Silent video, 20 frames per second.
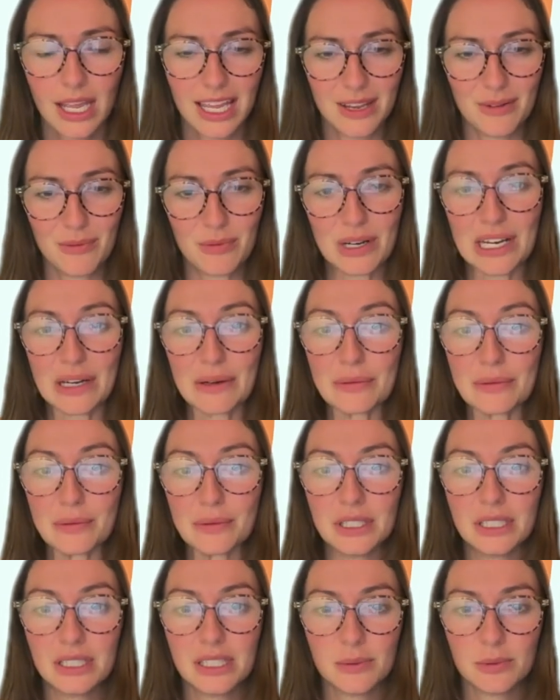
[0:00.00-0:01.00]
And what I
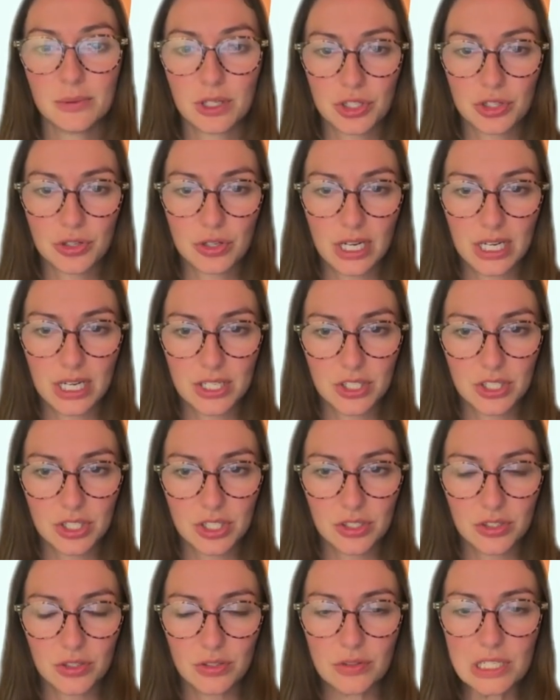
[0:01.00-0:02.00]
really want you guys to
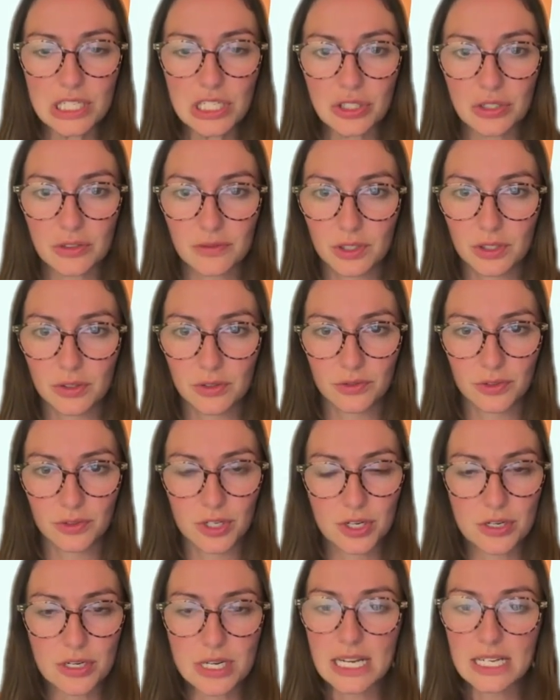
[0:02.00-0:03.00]
do, each of you, for
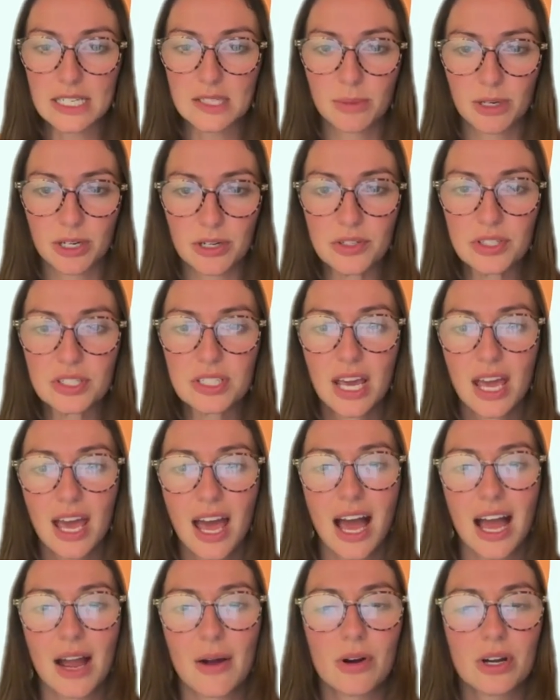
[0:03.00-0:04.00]
your next post,
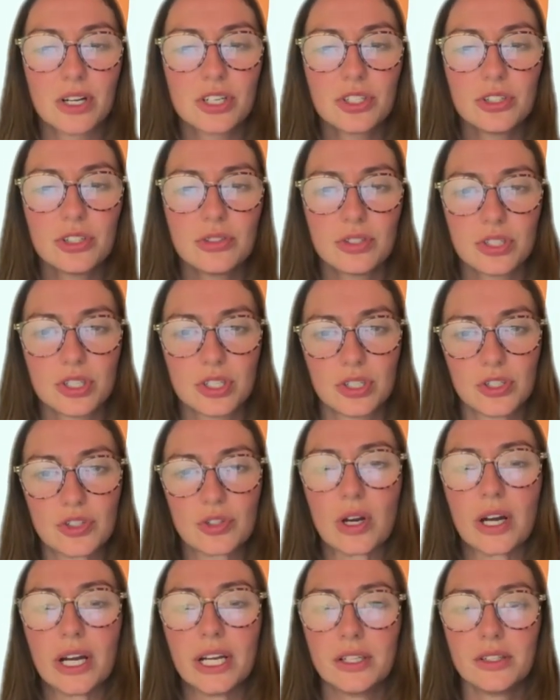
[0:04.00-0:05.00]
I want you to
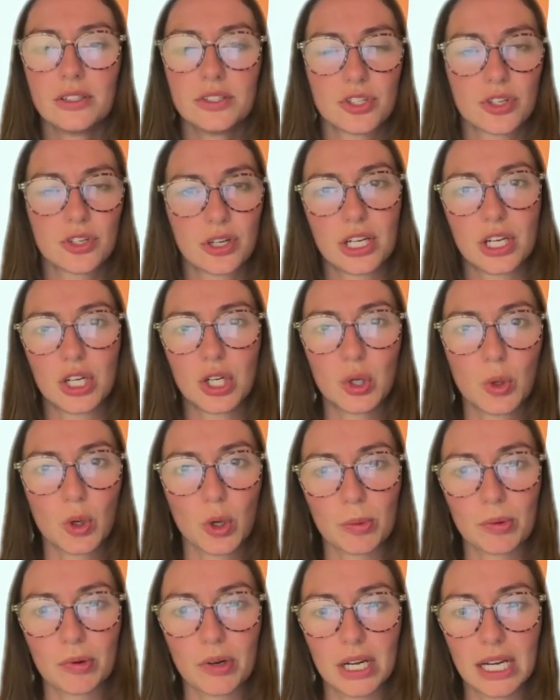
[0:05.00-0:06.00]
try to start
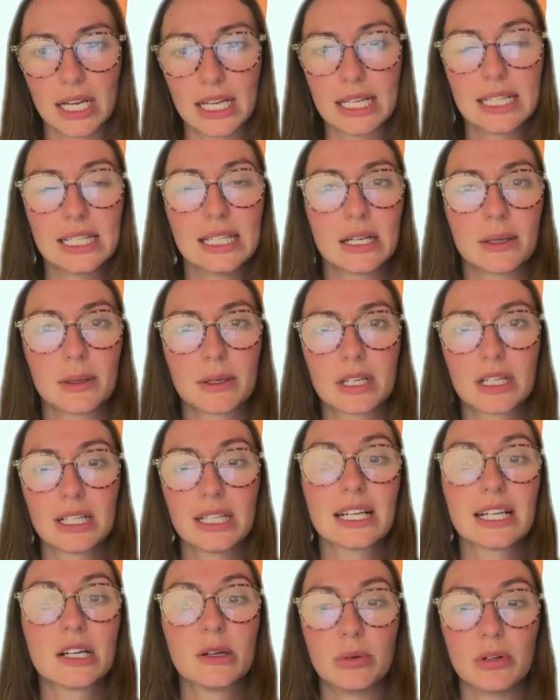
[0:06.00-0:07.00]
incorporating
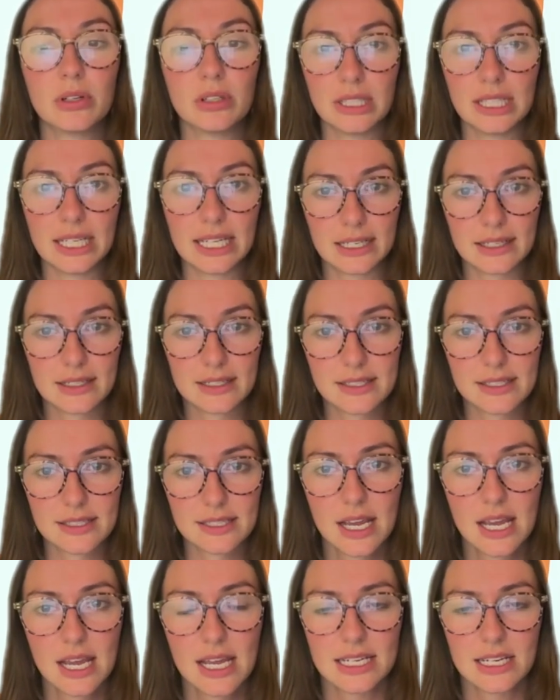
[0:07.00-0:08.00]
clickable
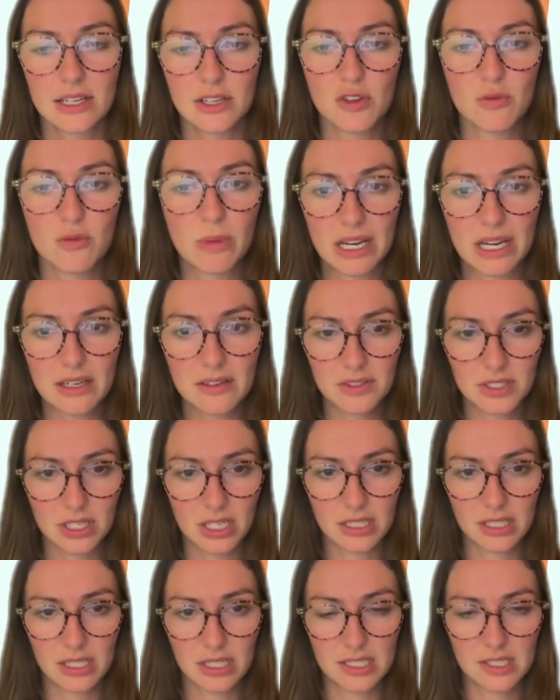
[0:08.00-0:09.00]
links. Now, you might have
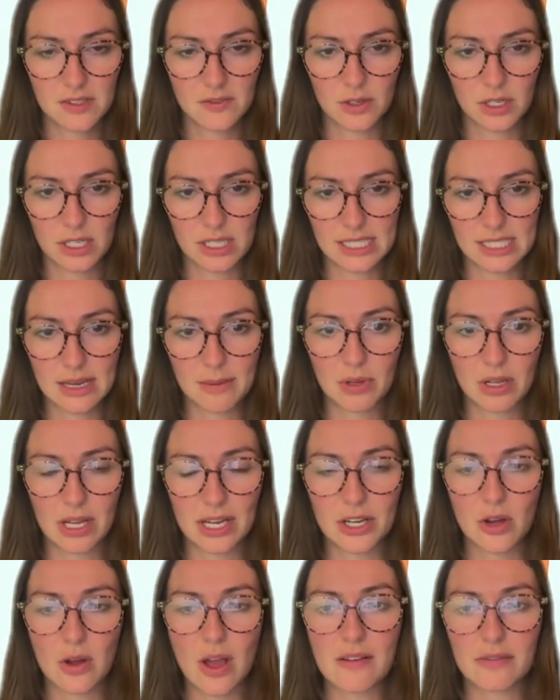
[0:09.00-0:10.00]
done this, for example,
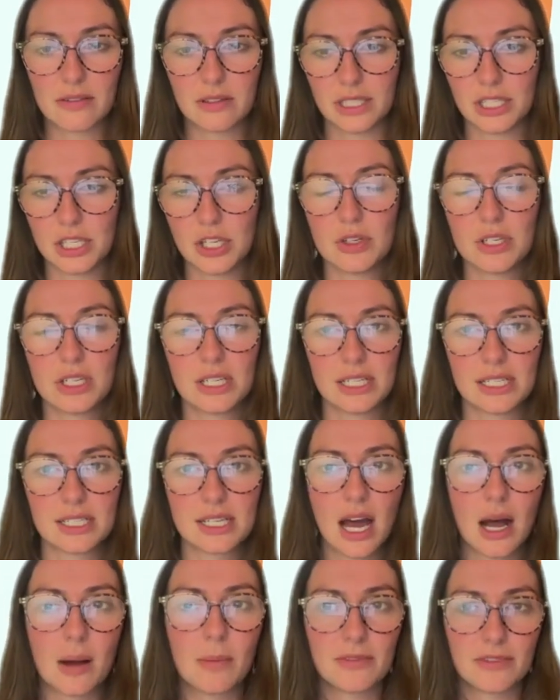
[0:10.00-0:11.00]
I know Evelyn, you did a
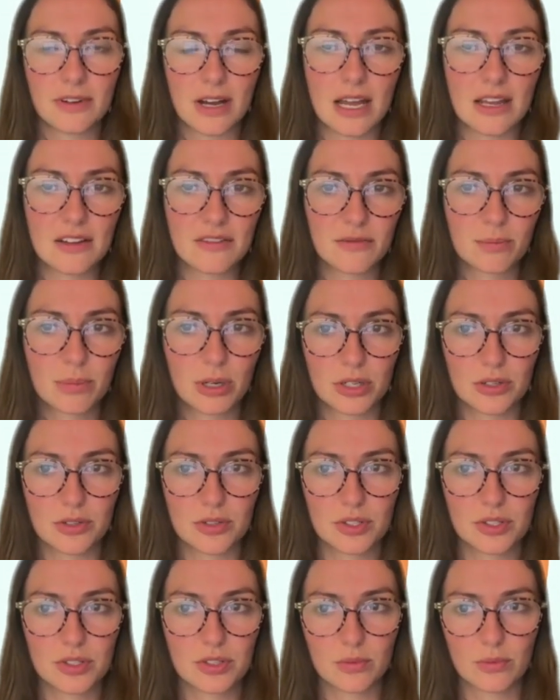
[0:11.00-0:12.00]
top 5
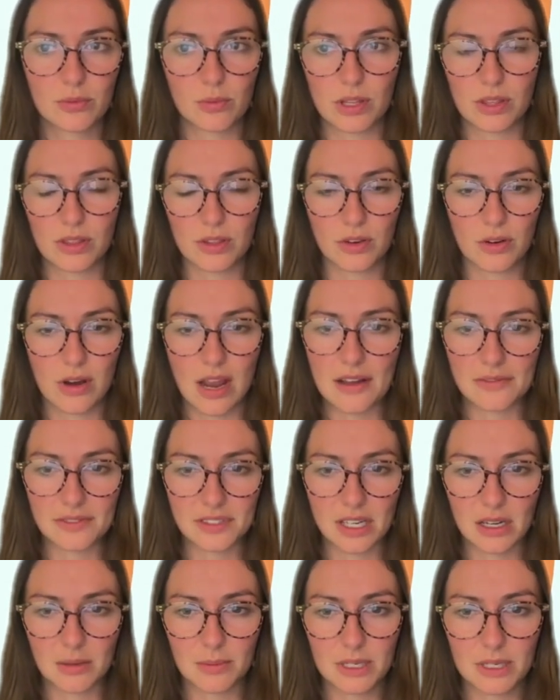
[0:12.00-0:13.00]
post with the craft
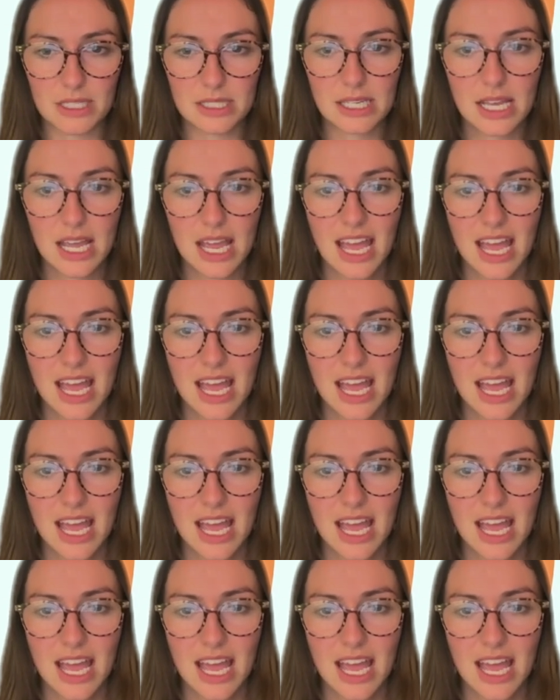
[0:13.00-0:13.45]
hobbies.